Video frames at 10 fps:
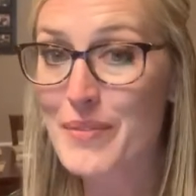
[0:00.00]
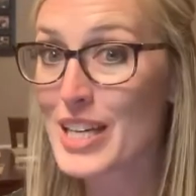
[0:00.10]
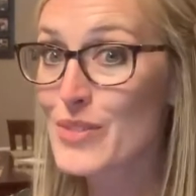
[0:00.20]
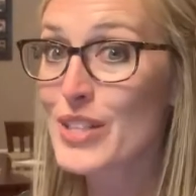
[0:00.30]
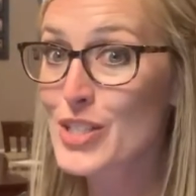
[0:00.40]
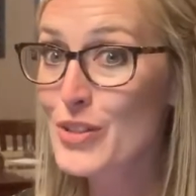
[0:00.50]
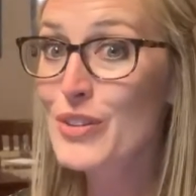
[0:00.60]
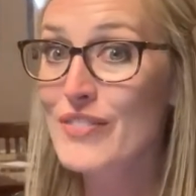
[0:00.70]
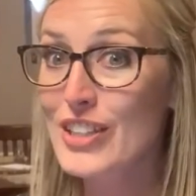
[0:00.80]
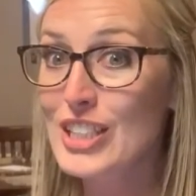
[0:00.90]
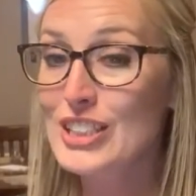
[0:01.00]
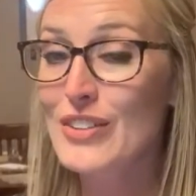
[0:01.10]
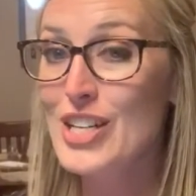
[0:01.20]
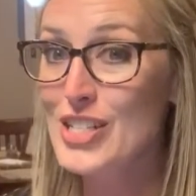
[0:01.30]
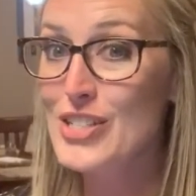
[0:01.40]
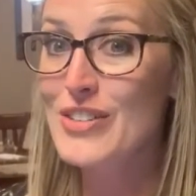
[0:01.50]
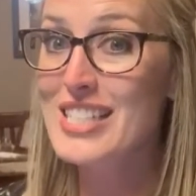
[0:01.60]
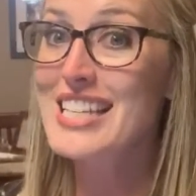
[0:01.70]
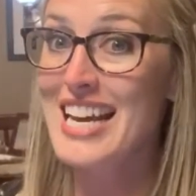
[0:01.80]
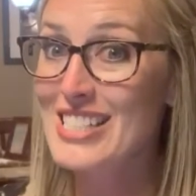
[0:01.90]
because we do refer to our
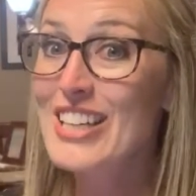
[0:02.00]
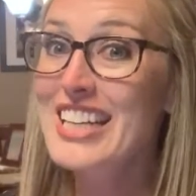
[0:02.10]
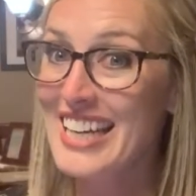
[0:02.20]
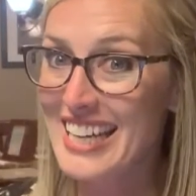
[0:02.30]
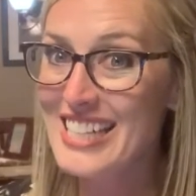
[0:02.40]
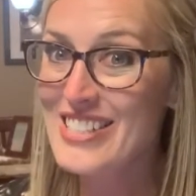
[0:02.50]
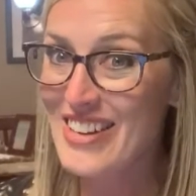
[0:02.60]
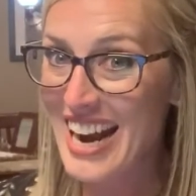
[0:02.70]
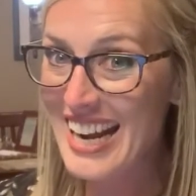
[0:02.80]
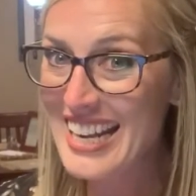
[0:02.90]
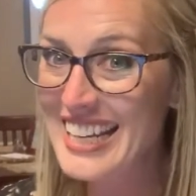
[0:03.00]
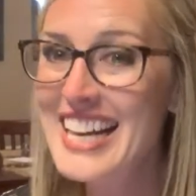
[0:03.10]
students as our kids, right?